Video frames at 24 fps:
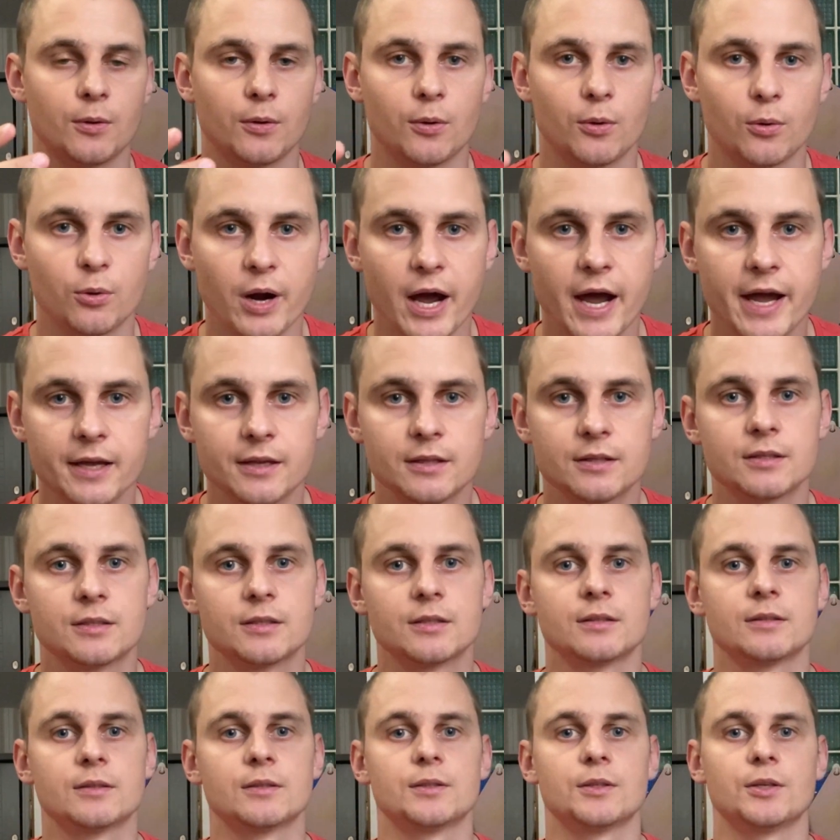write
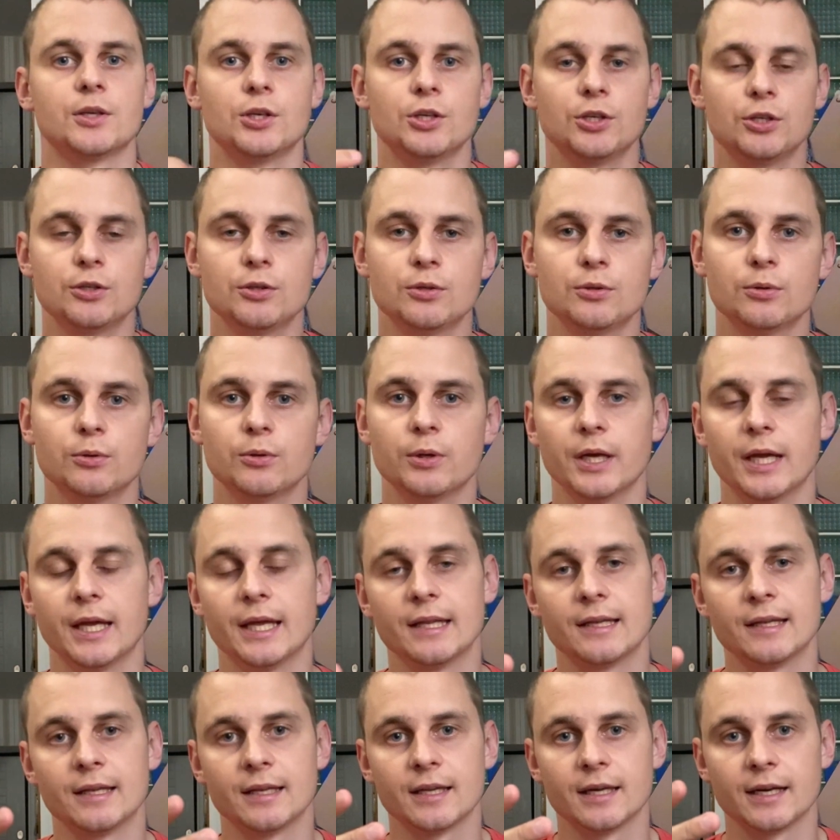you
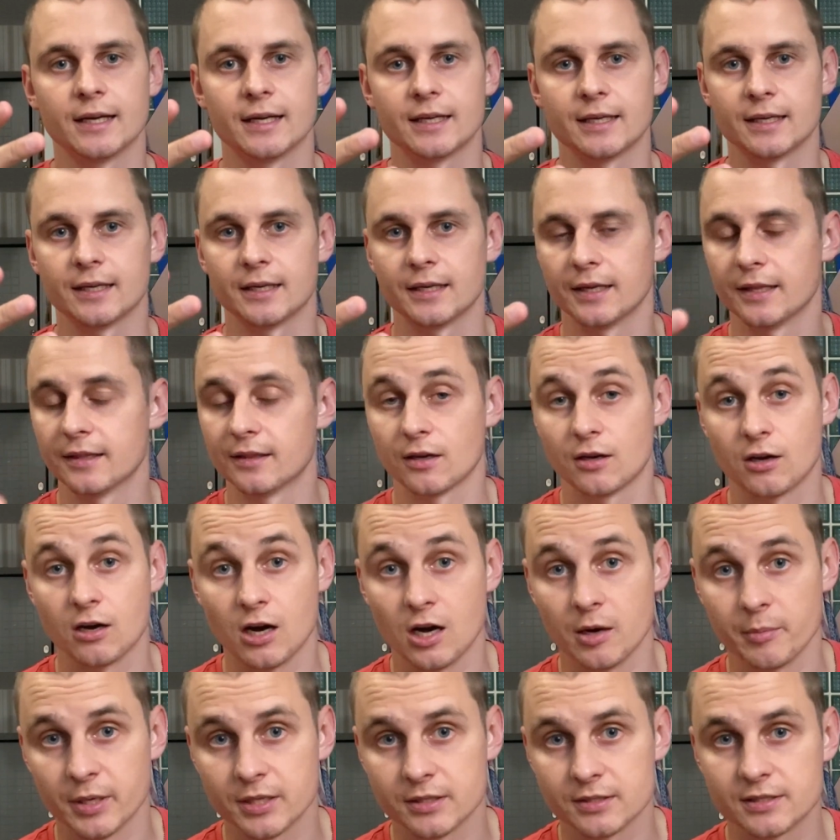in the
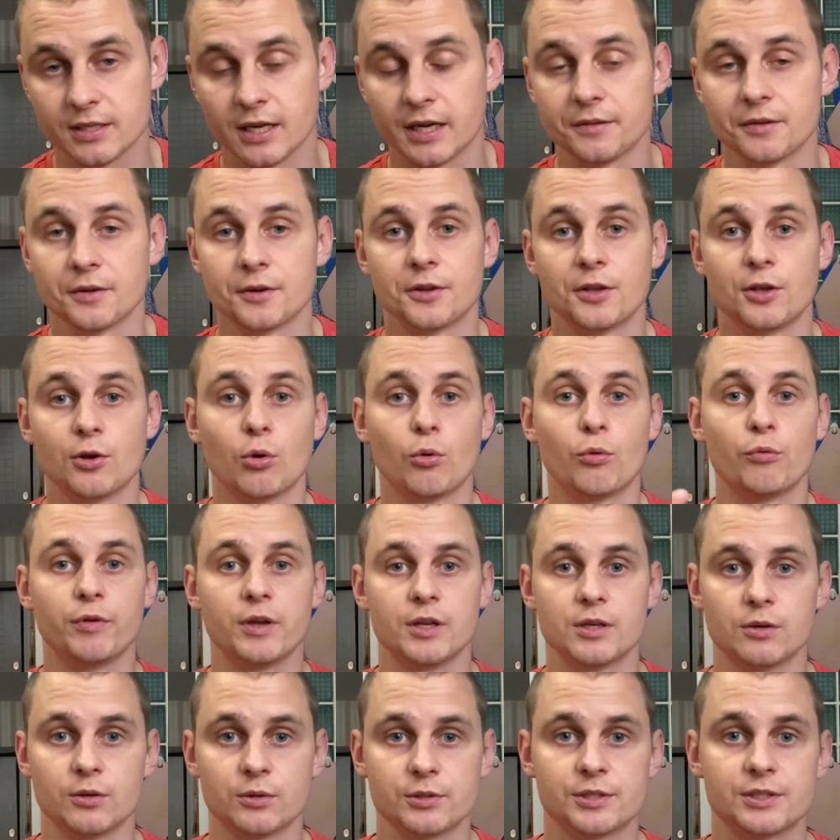comments under your
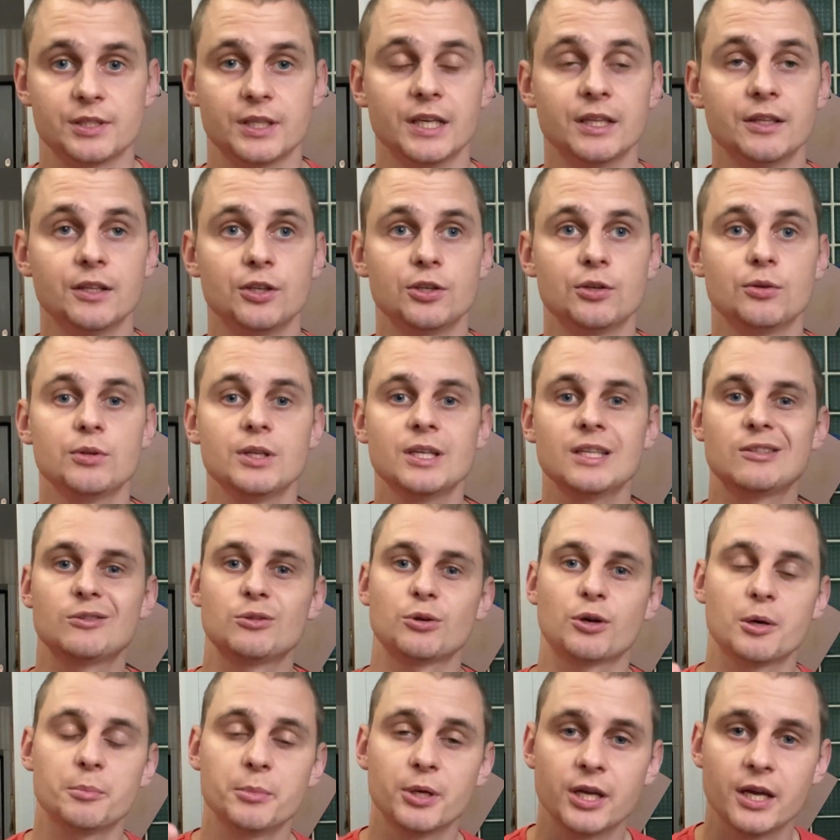videos, and you need to
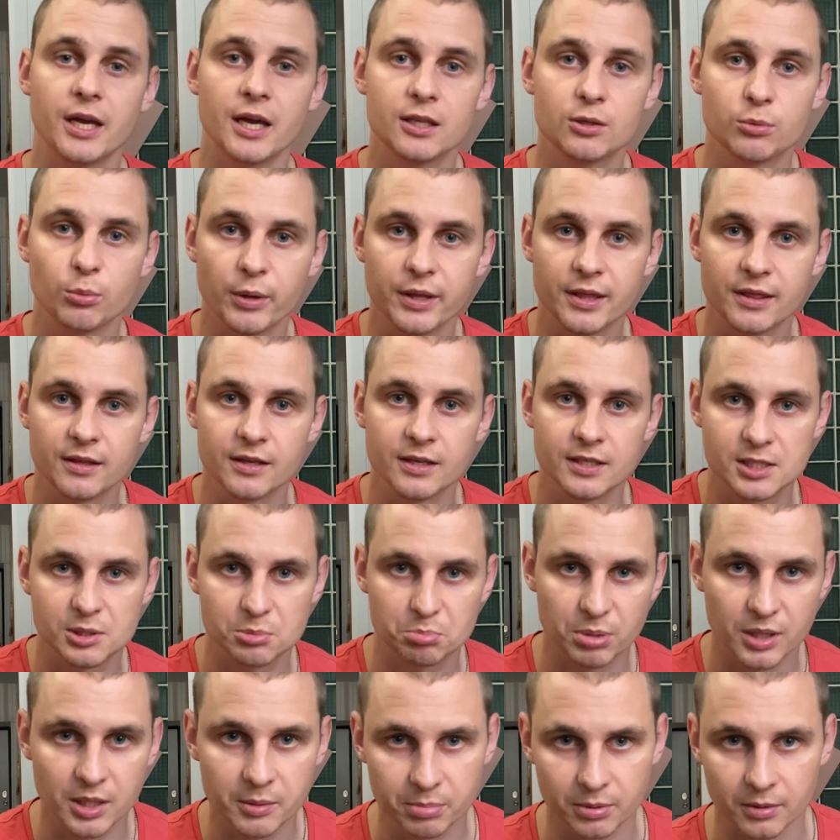communicate with these
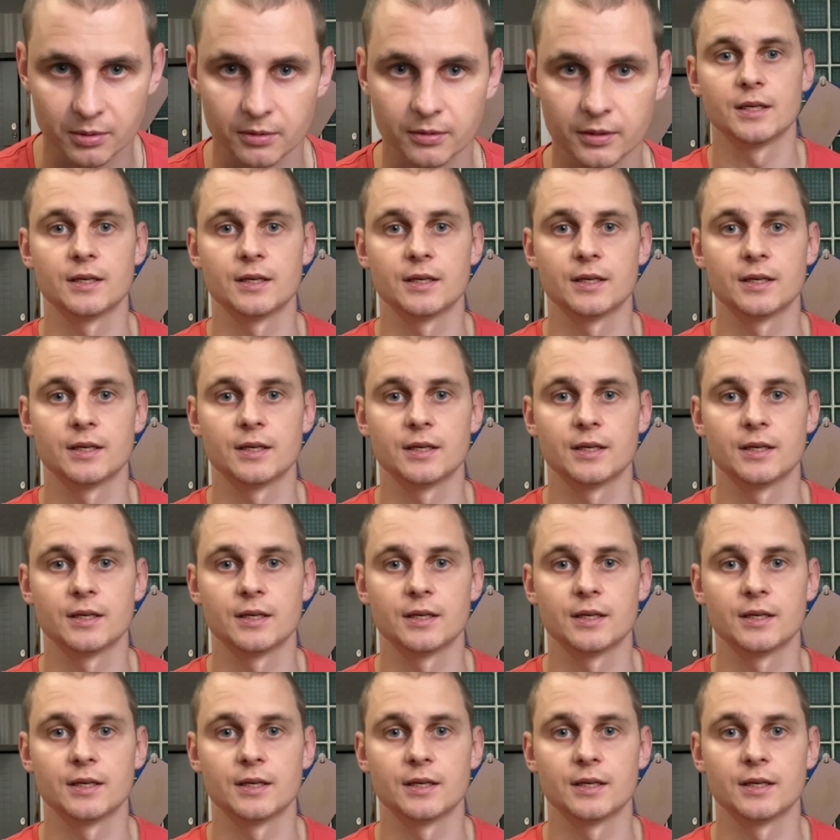people.